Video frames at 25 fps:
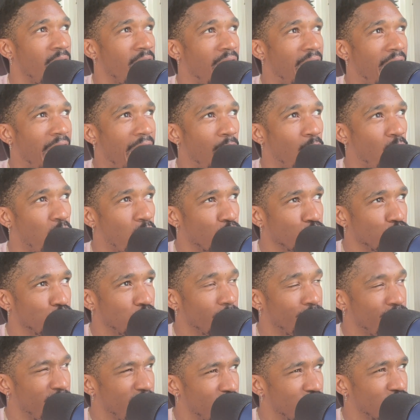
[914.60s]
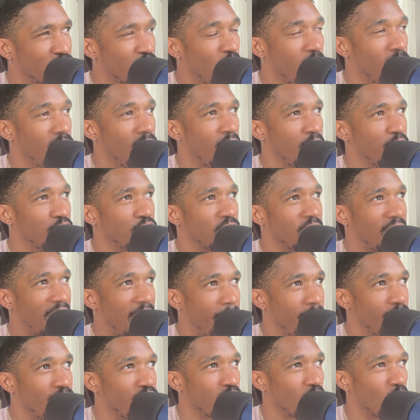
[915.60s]
I worship you so much that
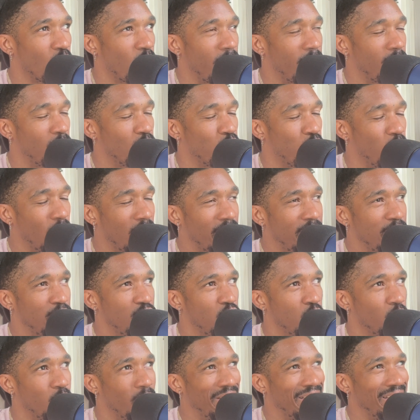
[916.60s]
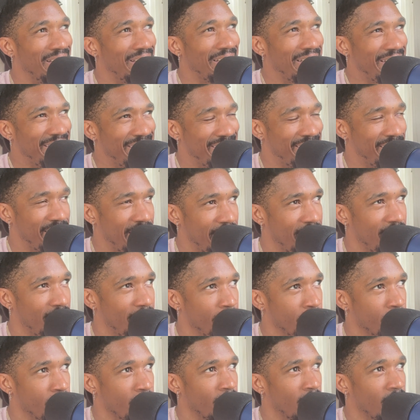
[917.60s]
I'm willing to release it
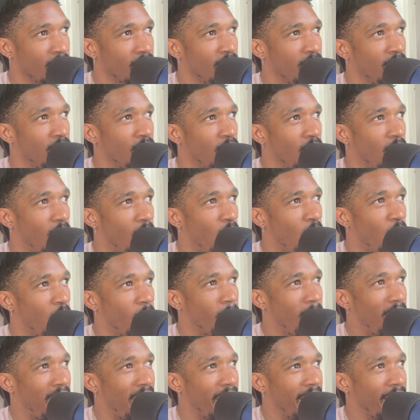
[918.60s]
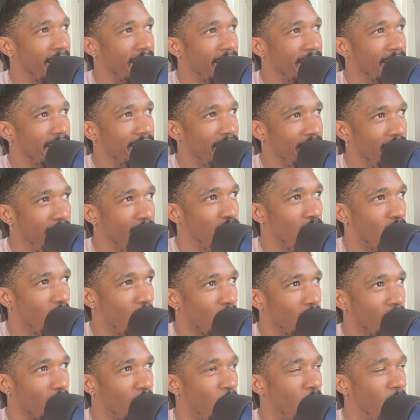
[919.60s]
on my
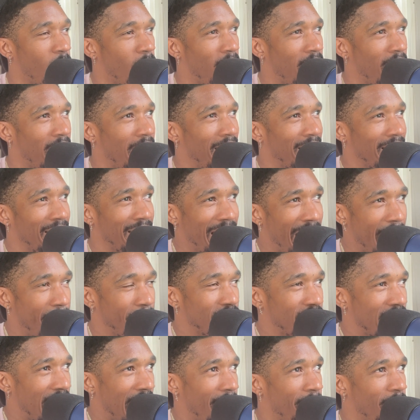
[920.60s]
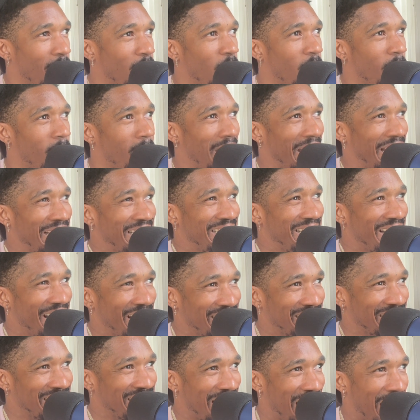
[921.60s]
keyboard, on my laptop, on my
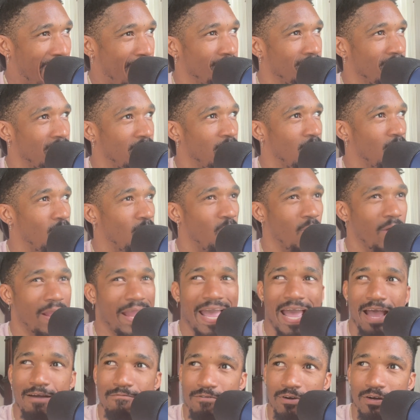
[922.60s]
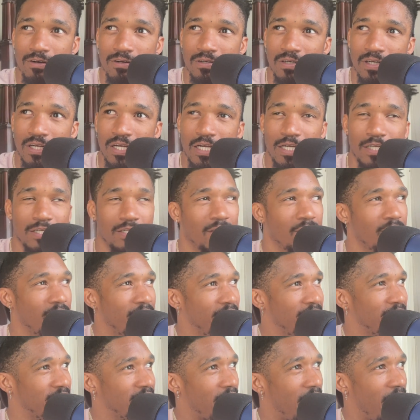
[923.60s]
desktop, wherever.
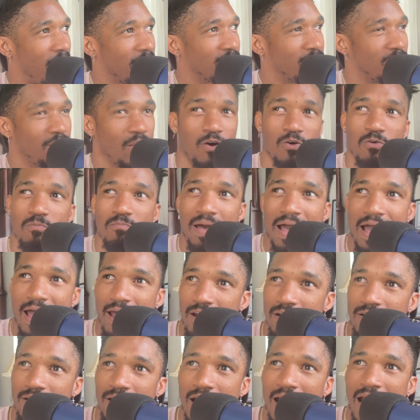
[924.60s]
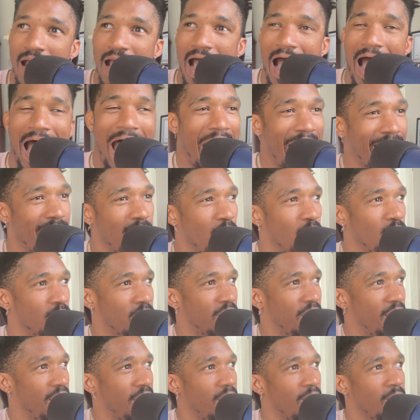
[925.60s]
Dirty socks, don't matter. I don't
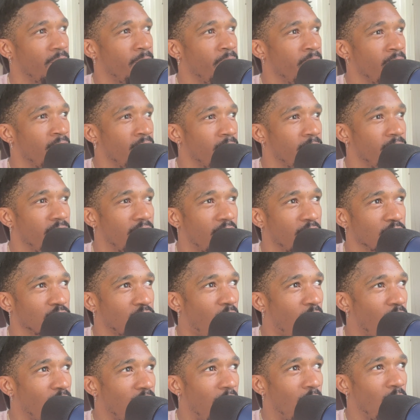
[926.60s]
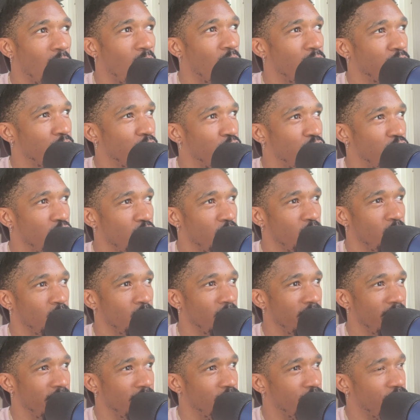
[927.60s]
care, because all I want to do
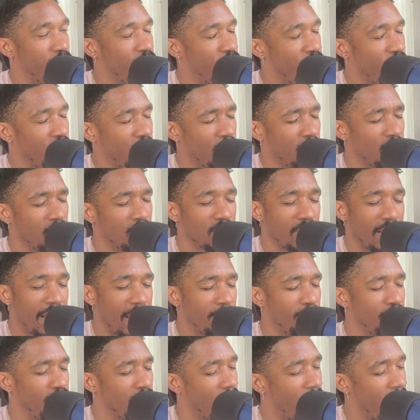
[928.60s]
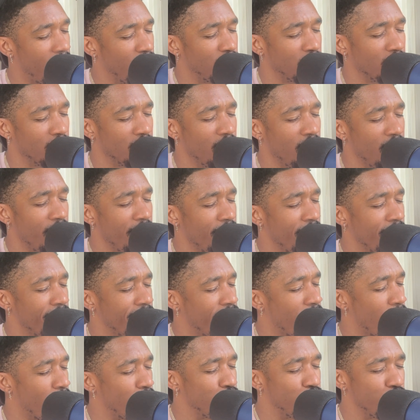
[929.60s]
is feel that pleasure
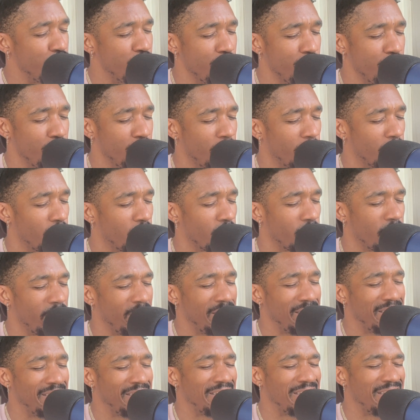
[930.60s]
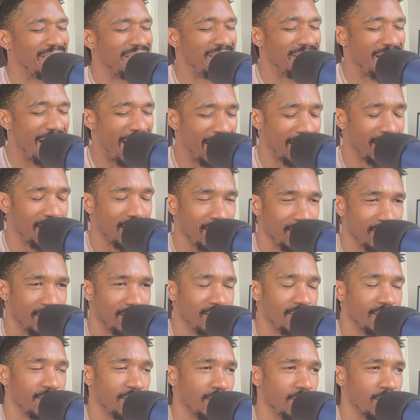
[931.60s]
for 2 to 3
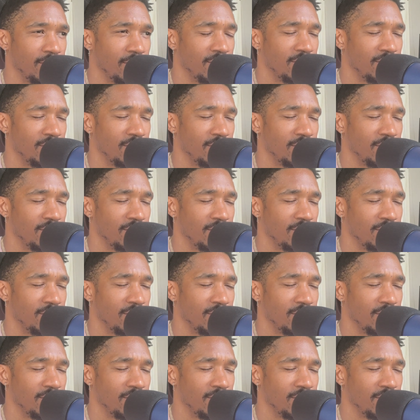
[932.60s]
seconds.